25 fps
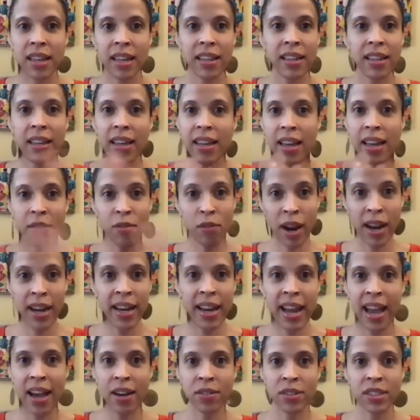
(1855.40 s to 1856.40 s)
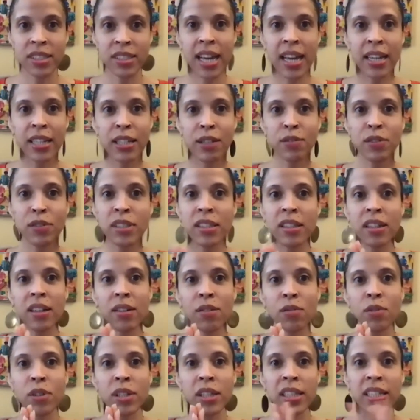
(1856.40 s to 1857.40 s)
eh, right now is that even
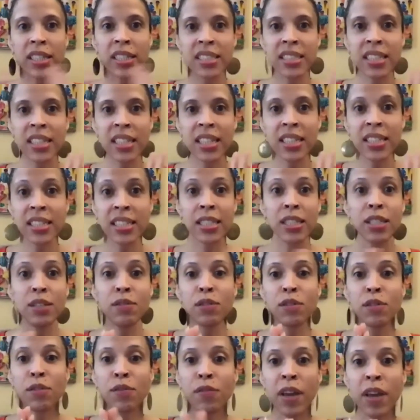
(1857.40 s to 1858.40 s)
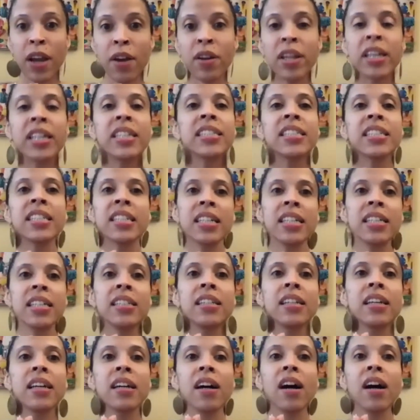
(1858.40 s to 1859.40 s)
realistic is it even fair isn't it
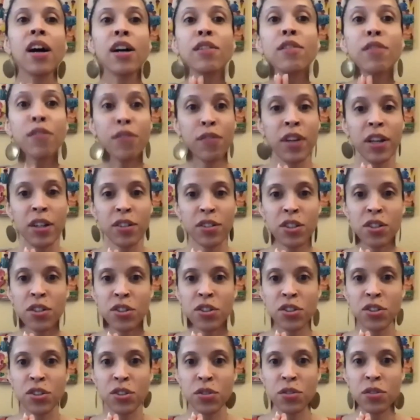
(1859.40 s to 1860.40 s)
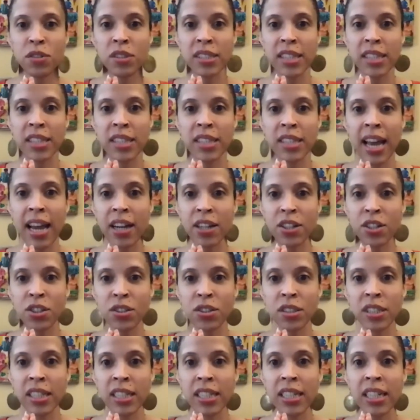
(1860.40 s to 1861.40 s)
unfair to the students
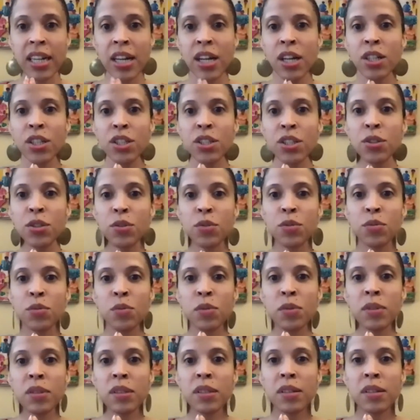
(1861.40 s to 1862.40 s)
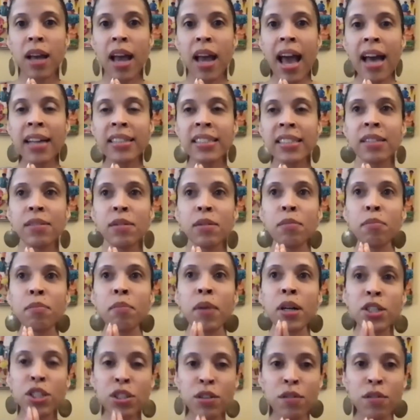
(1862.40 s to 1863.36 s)
actually to ask much of